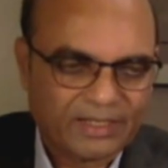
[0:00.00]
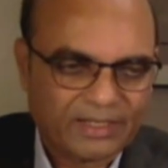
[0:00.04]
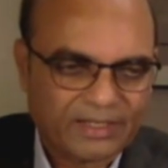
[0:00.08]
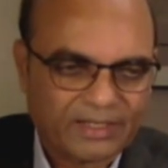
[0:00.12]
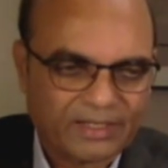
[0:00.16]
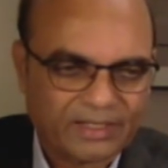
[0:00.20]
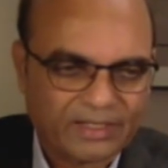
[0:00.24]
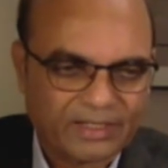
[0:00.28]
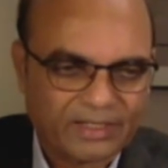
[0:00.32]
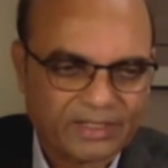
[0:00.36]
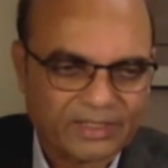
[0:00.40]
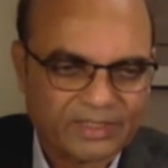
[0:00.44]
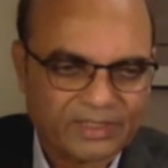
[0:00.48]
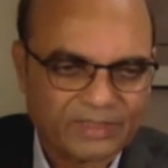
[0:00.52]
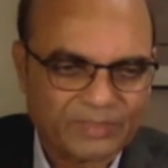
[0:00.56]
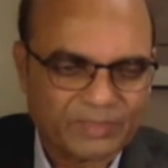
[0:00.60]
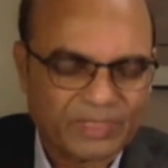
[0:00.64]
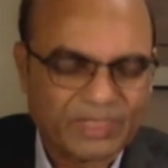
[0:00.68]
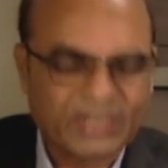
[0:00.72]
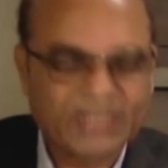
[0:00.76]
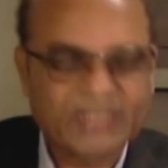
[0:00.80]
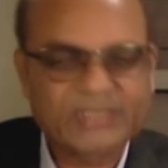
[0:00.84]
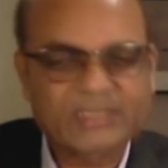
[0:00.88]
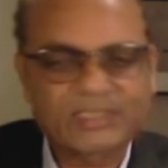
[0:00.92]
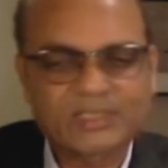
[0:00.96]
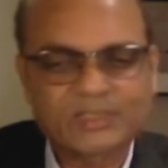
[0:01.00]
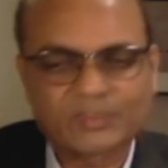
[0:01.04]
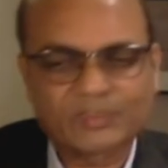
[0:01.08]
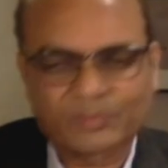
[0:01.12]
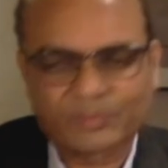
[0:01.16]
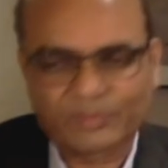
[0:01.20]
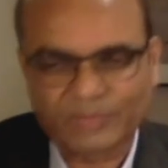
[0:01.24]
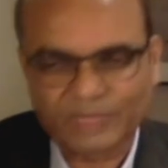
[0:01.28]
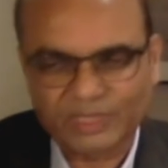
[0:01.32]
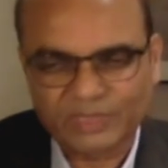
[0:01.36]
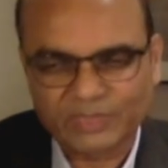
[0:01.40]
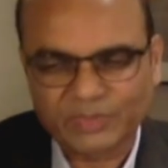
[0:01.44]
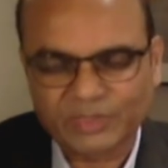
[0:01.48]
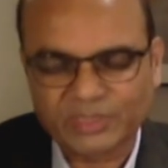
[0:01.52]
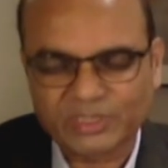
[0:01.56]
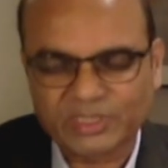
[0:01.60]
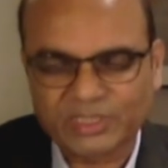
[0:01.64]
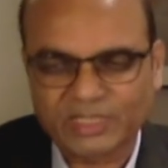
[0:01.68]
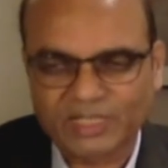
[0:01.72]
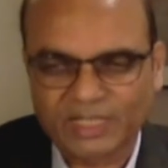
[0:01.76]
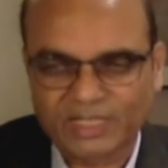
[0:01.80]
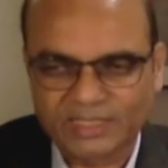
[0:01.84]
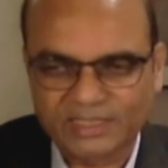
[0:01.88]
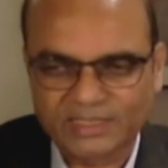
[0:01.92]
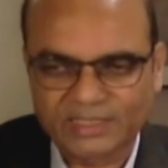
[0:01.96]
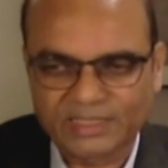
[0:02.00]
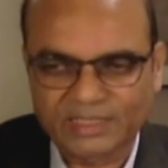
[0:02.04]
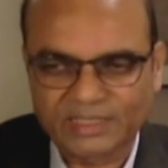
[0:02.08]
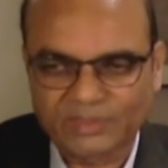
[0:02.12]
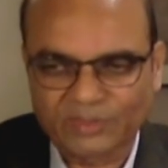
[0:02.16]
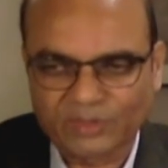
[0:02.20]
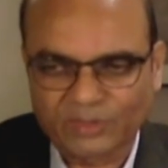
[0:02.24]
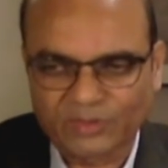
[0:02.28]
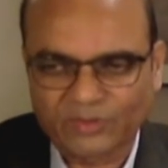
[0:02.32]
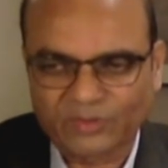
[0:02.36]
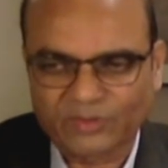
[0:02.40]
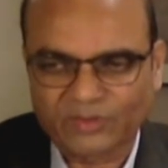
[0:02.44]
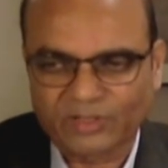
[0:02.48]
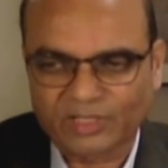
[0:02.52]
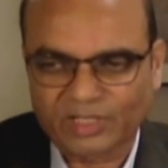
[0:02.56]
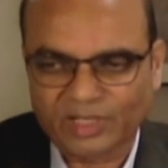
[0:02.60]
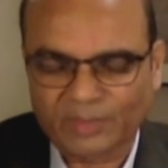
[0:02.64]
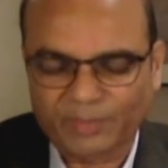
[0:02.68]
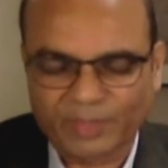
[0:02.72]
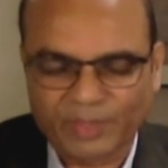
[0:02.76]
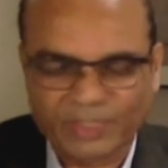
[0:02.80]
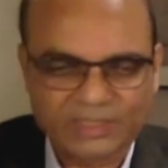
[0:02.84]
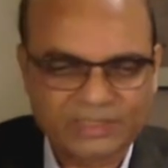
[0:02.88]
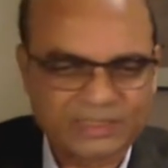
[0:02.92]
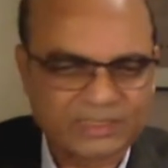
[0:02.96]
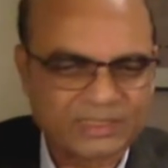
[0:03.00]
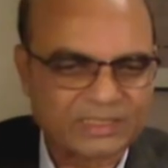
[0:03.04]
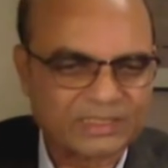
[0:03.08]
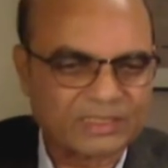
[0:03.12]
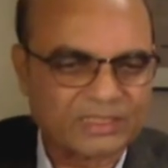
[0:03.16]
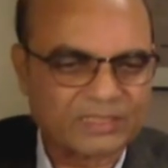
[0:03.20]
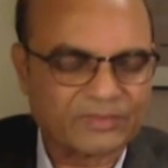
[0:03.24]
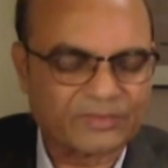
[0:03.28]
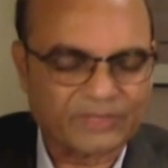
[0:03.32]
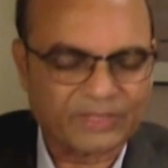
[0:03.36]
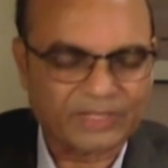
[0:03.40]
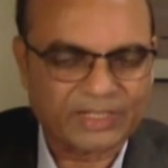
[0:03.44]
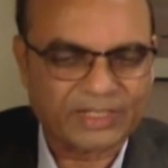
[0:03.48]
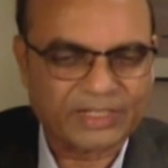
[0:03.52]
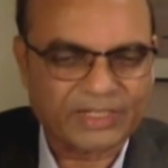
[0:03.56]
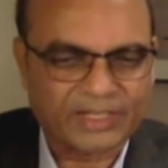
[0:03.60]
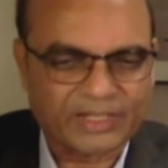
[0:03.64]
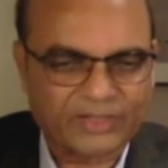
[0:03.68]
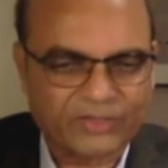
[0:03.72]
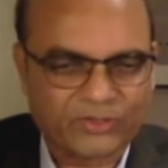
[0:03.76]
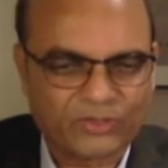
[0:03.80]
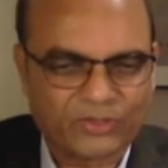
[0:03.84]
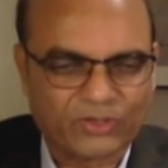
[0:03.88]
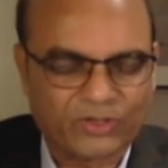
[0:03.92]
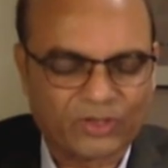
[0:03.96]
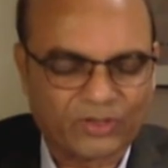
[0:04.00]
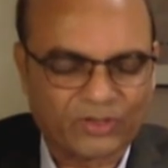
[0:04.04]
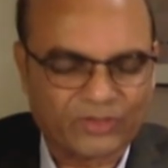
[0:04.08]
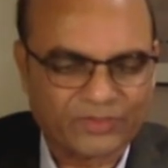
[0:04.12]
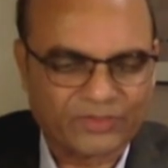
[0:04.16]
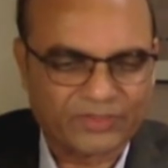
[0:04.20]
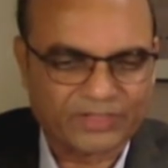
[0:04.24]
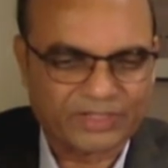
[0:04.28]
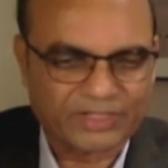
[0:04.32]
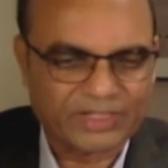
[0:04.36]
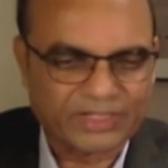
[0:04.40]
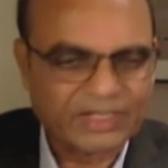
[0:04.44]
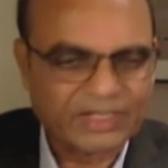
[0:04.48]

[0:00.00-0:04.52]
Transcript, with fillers: Uh, the markets are much much larger than what uh, capacities that we can actually offer.